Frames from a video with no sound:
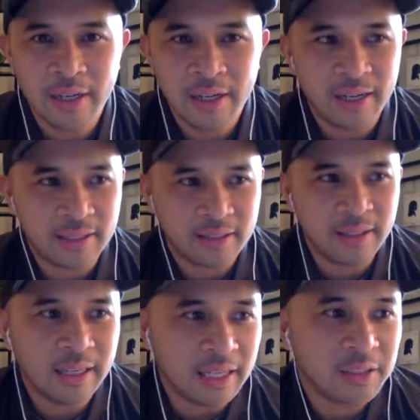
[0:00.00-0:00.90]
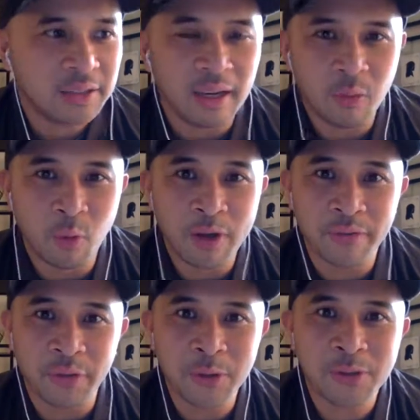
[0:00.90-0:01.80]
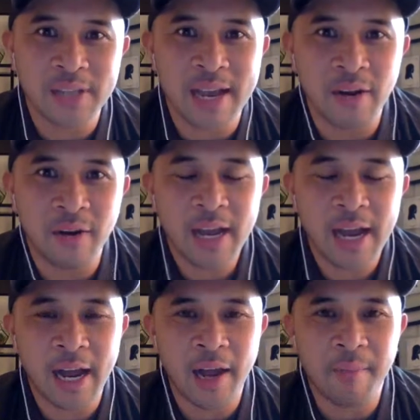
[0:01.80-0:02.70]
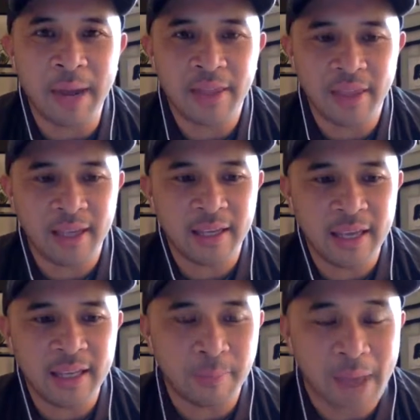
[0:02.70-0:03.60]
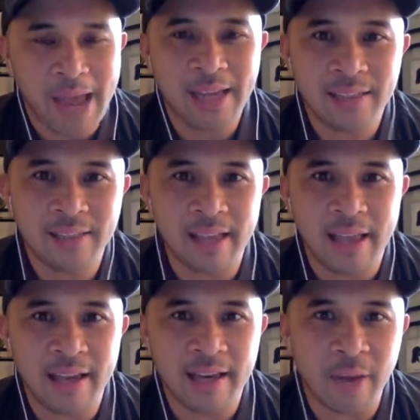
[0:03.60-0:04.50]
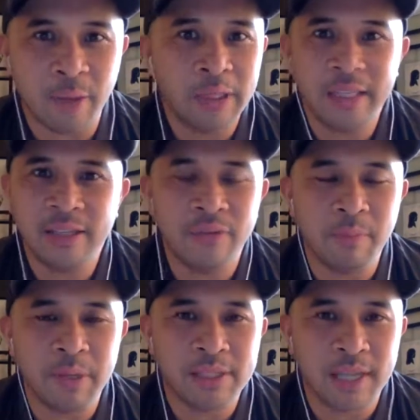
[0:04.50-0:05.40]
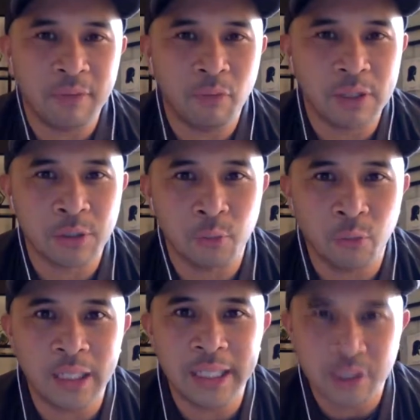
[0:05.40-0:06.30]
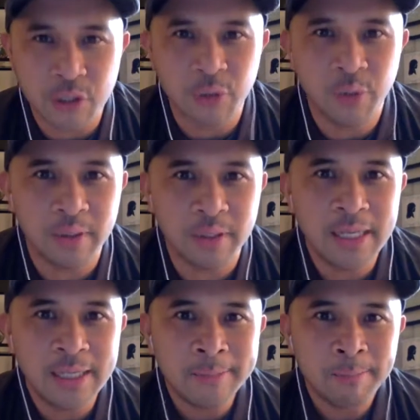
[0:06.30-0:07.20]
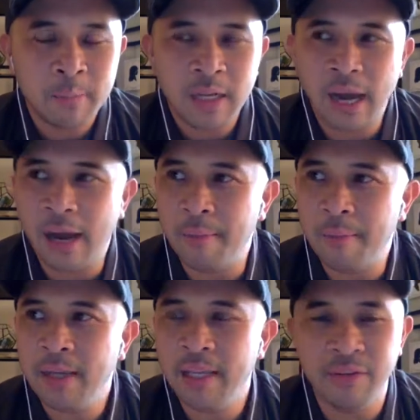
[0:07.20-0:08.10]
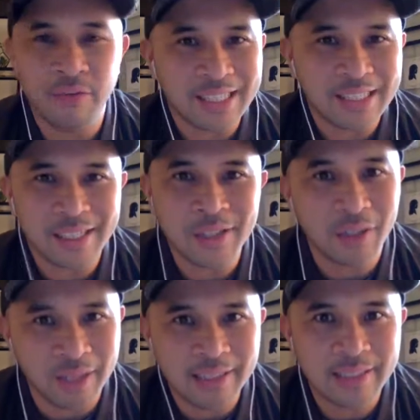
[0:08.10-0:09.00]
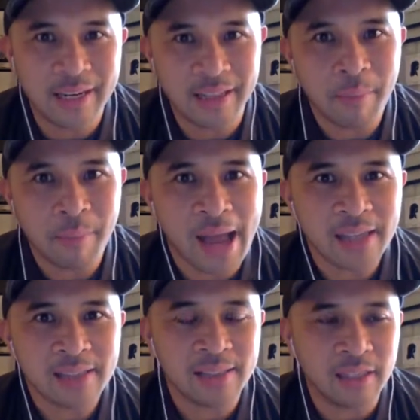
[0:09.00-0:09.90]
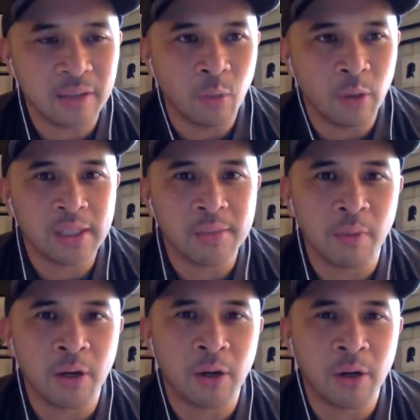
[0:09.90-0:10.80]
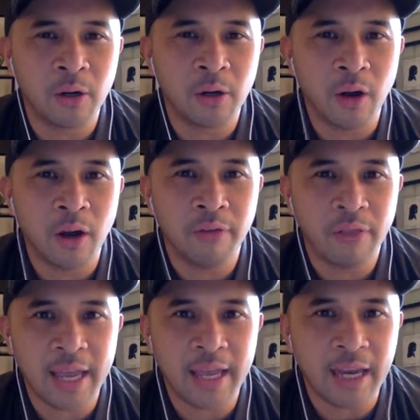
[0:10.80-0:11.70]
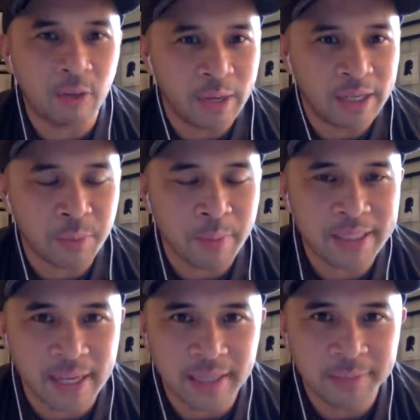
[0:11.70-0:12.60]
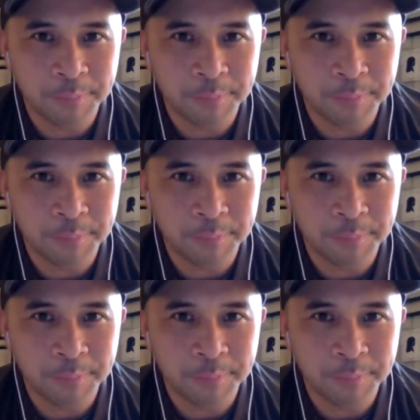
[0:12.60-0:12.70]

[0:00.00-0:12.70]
It, it is one of those now. Um, I think in the past, and I really, even myself, wasn't really too um, invested into LinkedIn in the past. It was more of a, a resume site,